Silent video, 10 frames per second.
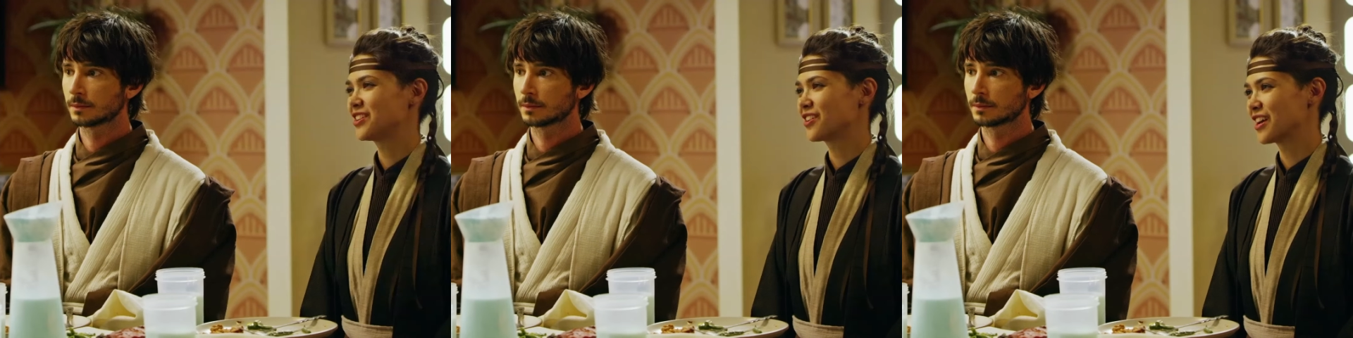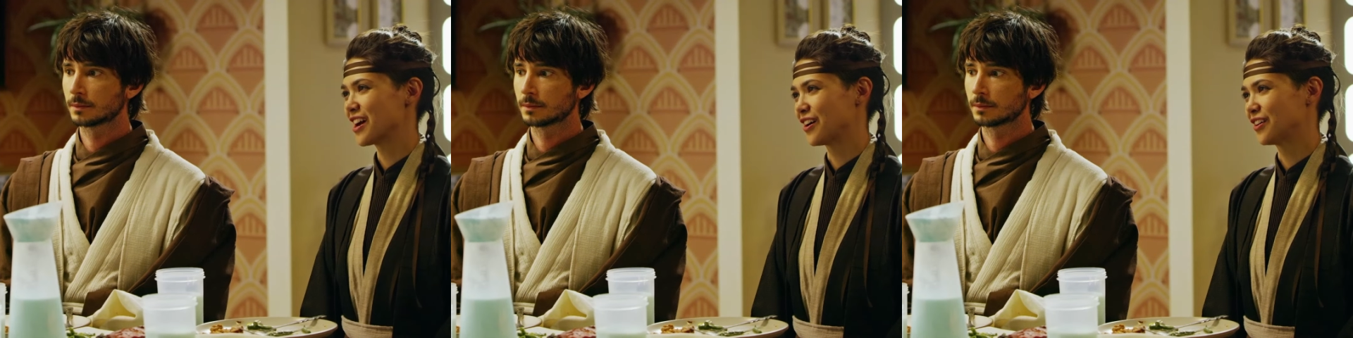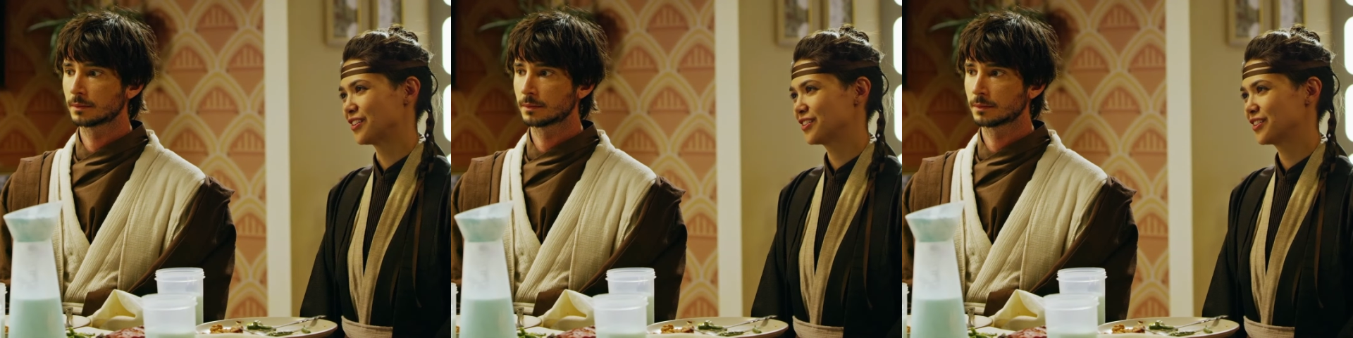
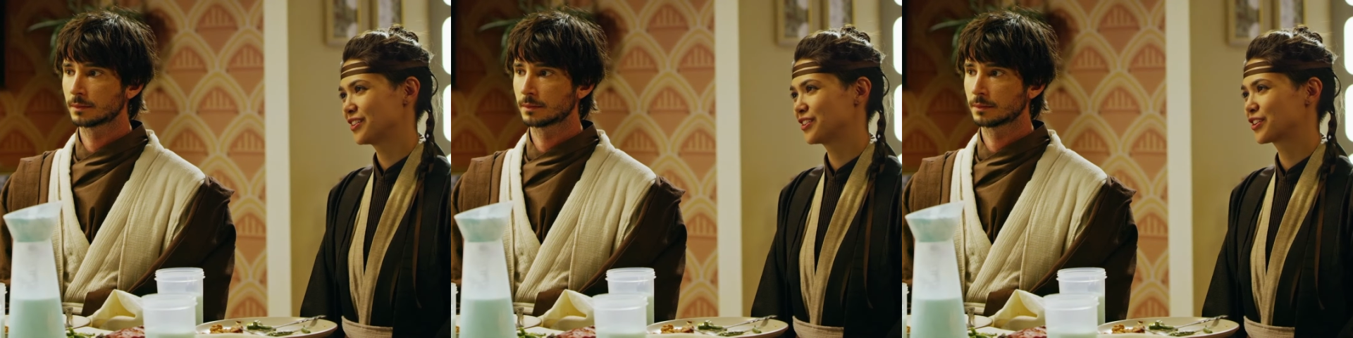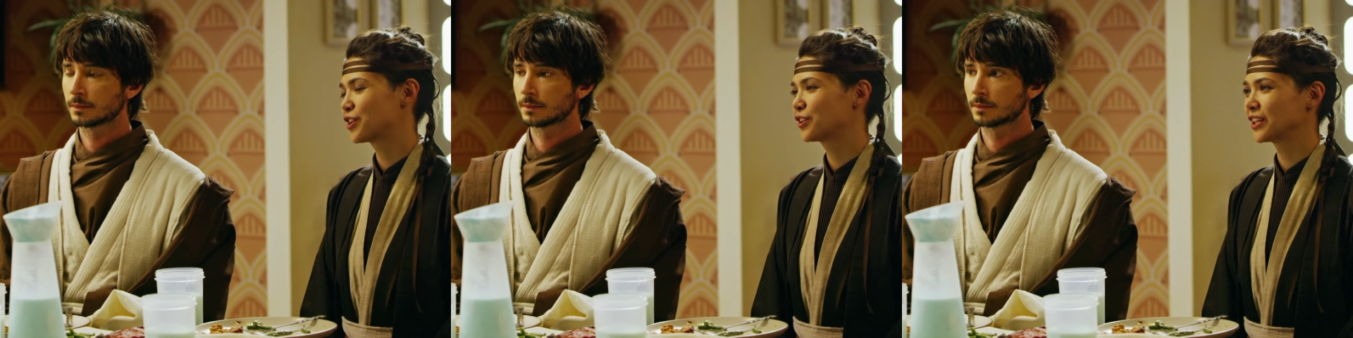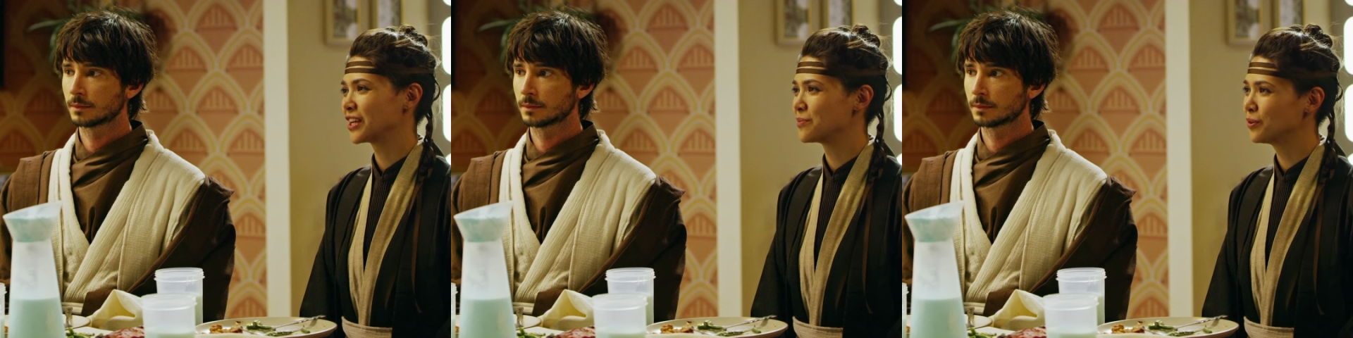Speaker 1: Darnell, you're
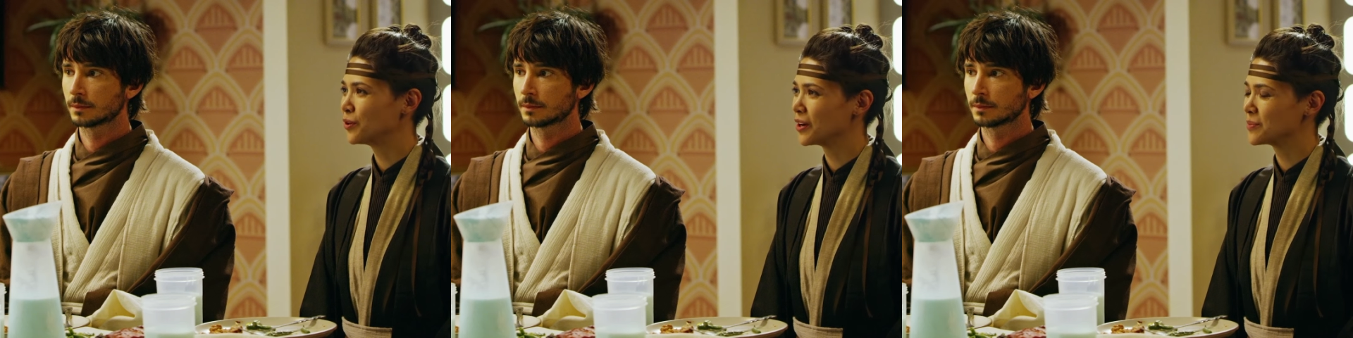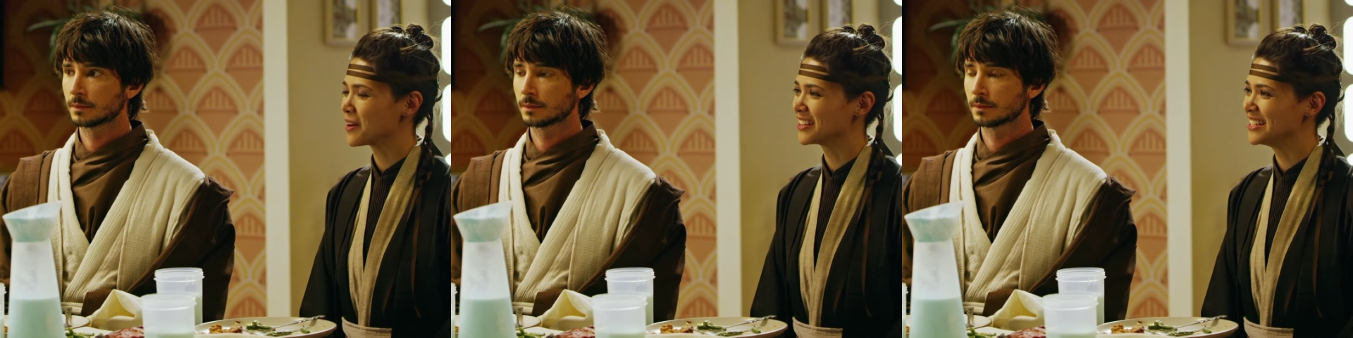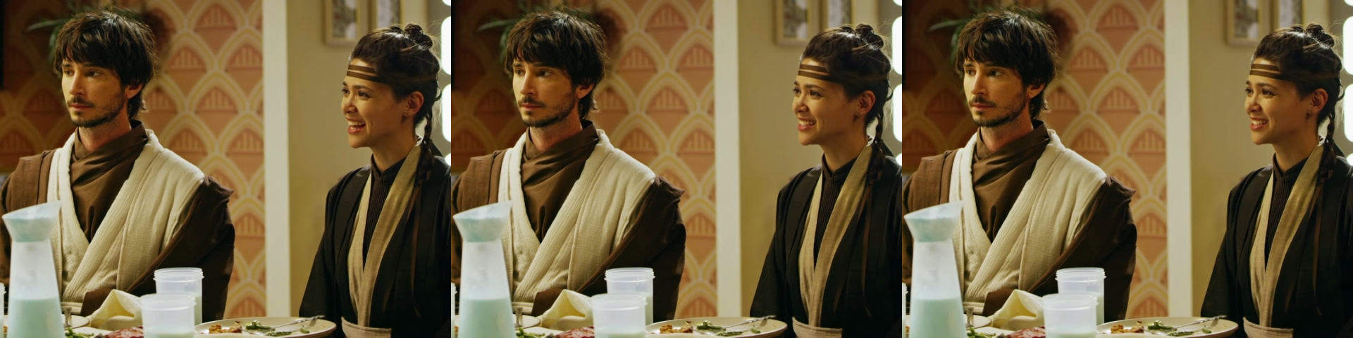currently employed by the
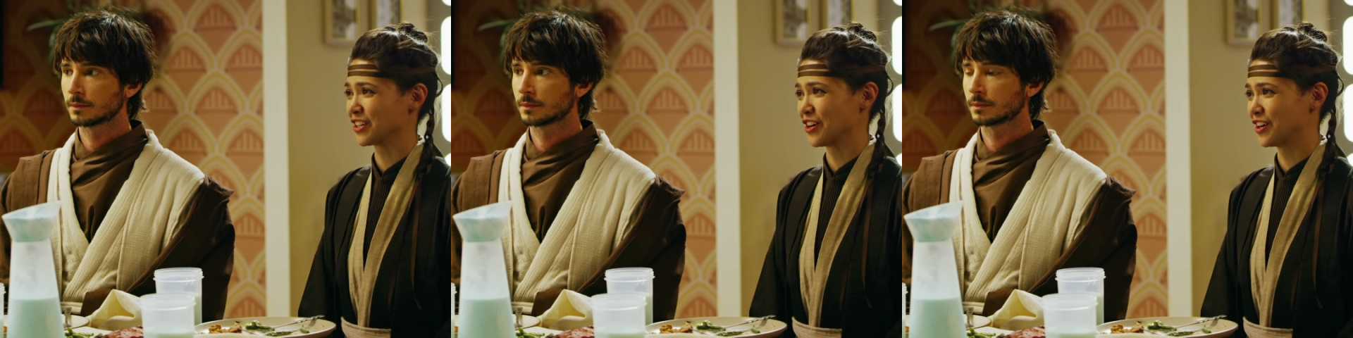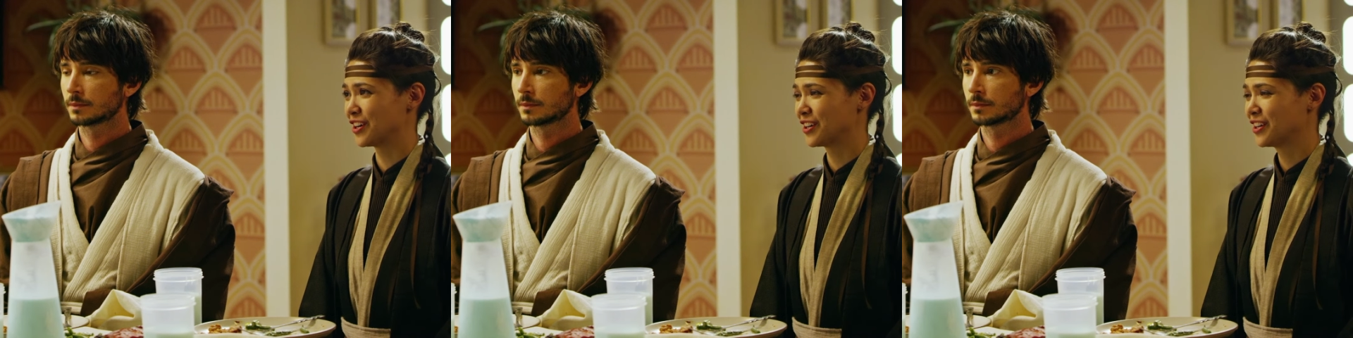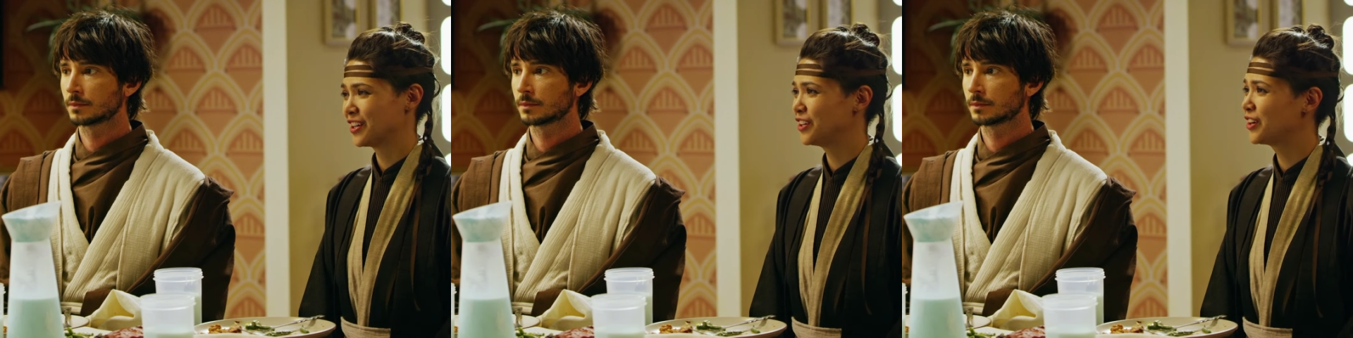Death Star.
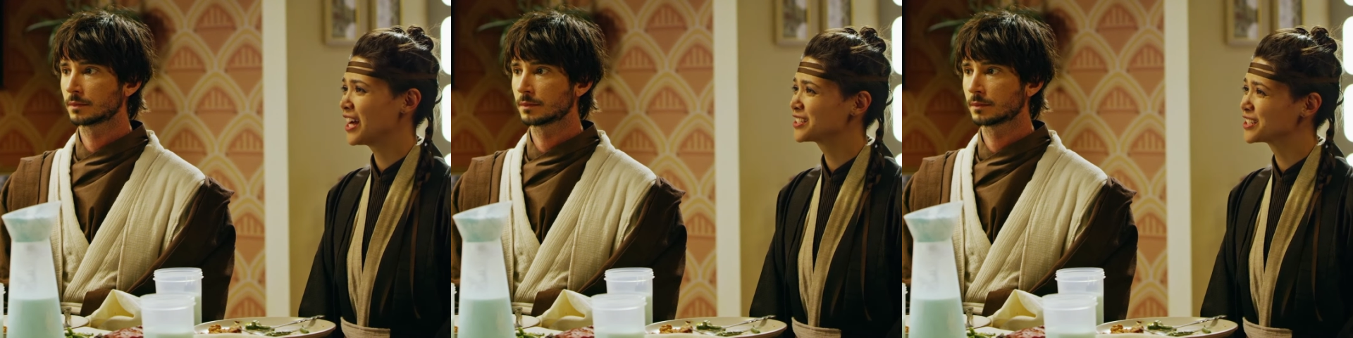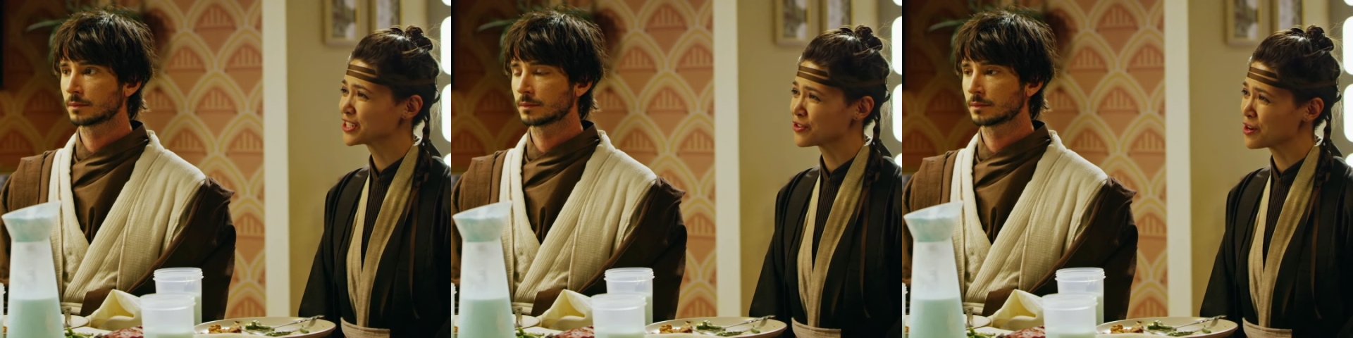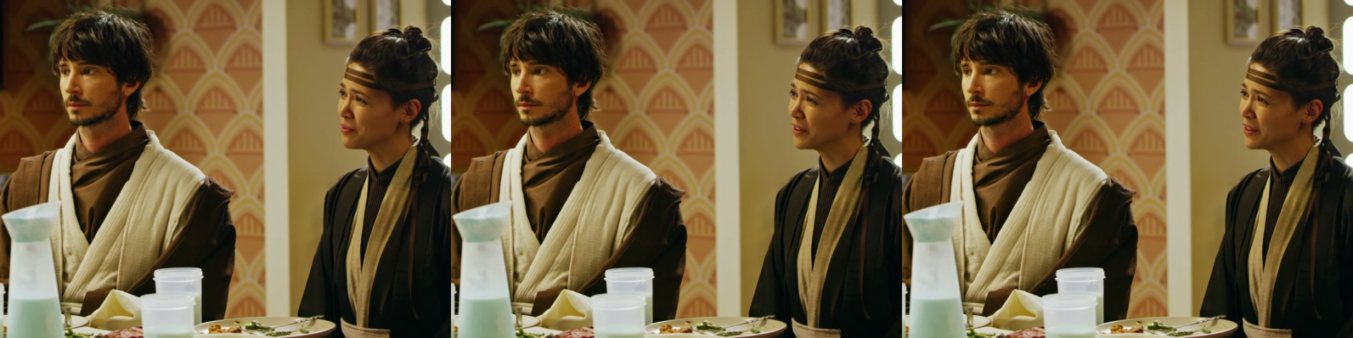You guys destroy